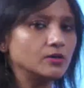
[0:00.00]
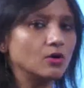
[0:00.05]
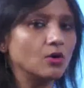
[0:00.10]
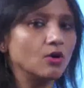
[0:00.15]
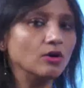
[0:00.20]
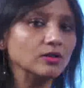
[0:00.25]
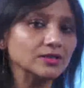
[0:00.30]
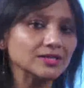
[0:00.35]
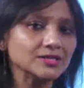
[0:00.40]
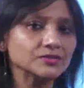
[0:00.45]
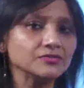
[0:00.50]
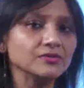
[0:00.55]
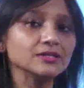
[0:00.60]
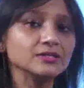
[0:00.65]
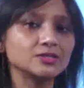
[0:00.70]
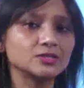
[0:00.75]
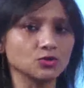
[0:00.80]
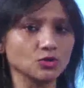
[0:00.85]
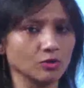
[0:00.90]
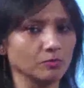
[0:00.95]
all these will
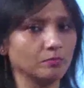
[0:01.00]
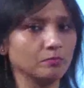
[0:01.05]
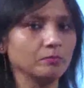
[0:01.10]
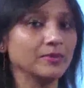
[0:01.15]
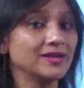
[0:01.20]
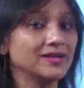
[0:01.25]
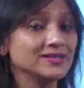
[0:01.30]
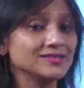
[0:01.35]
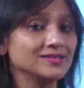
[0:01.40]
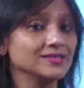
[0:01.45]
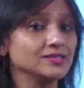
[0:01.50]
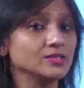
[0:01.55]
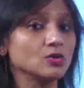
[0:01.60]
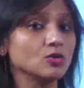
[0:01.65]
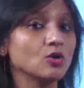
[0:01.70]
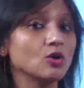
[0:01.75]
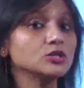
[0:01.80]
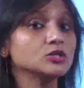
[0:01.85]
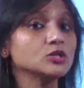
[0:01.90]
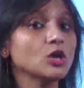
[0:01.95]
stop because these are
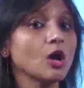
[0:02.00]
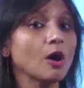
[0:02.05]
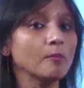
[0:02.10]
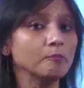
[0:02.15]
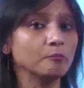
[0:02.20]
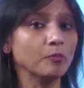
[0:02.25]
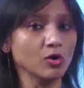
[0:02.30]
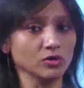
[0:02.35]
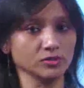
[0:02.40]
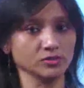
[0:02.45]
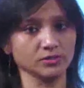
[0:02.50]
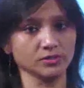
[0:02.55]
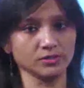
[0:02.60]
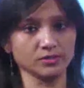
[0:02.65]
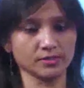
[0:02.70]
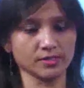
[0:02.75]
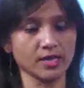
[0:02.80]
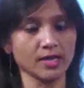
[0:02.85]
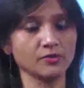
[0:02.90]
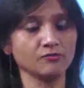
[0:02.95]
not
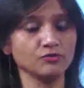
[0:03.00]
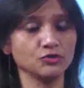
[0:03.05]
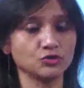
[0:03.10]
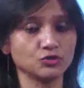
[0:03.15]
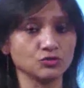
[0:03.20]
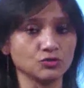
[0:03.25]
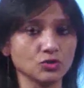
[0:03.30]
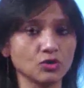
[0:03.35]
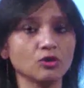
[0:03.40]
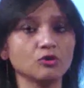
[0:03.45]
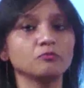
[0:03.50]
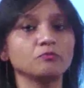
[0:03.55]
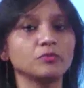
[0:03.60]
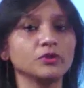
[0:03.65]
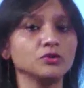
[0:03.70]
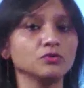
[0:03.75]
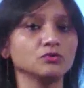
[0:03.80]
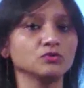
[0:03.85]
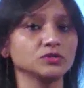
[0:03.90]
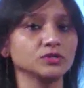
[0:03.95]
pauses and we should not be
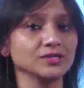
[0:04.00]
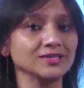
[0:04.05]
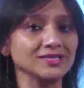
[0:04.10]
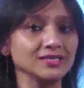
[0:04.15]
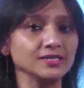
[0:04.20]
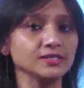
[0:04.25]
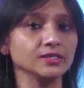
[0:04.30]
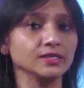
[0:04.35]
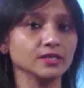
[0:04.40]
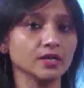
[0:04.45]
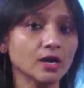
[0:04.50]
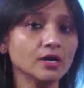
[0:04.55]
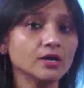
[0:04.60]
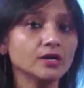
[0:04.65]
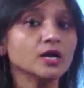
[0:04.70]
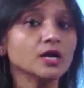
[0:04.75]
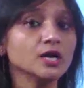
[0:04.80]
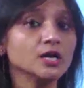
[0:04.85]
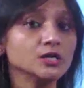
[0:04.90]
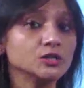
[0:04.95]
using these in our
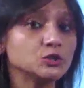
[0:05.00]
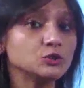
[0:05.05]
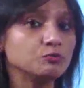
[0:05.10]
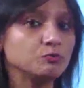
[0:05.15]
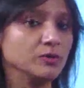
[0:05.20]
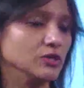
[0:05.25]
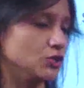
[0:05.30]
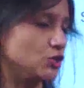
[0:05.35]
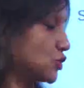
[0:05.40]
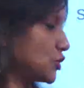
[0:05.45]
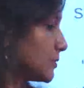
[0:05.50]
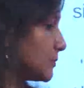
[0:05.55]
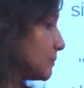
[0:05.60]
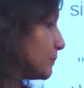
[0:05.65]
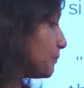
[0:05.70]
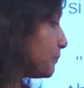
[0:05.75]
speech.